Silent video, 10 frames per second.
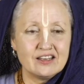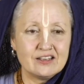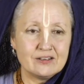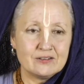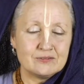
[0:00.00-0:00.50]

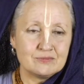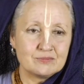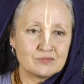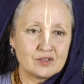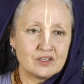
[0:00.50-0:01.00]

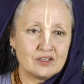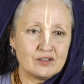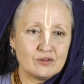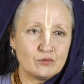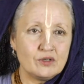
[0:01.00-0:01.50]

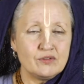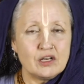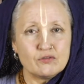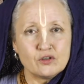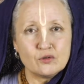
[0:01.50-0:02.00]
We will,
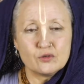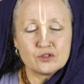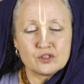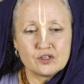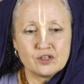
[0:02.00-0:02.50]
of
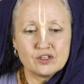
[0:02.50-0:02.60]
course,